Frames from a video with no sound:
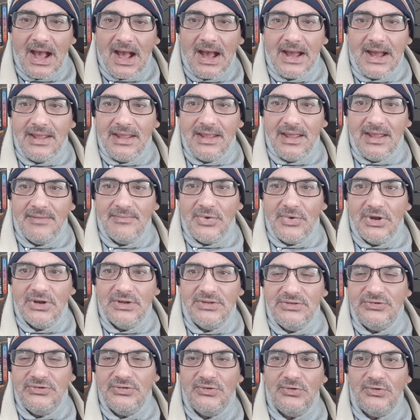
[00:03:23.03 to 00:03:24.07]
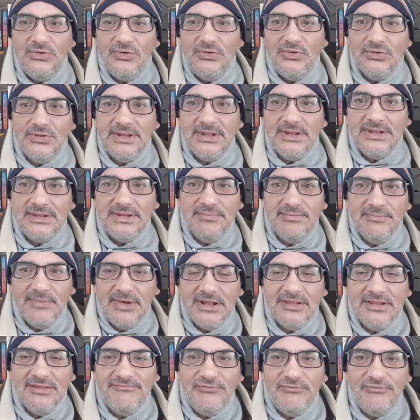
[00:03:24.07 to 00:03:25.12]
I am on tour this
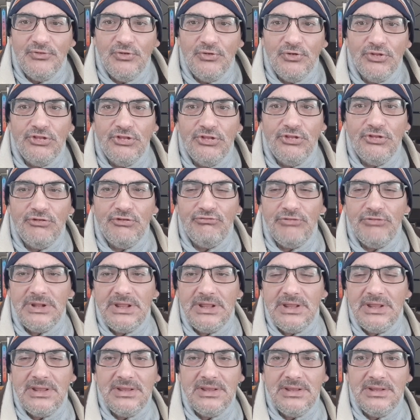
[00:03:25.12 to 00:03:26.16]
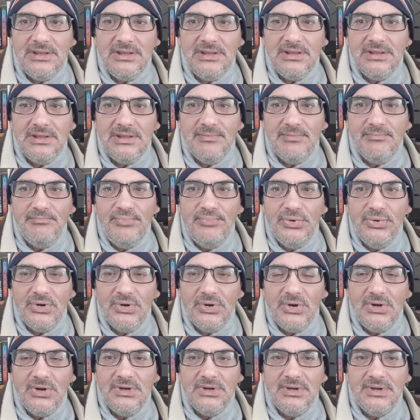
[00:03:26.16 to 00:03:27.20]
month for 3
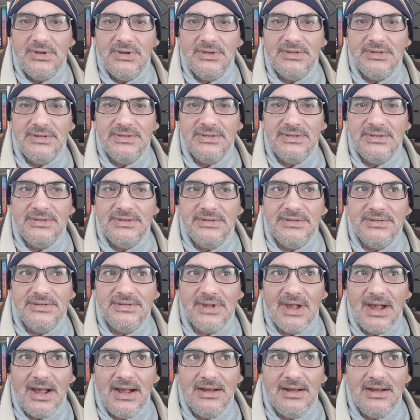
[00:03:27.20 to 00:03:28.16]
books.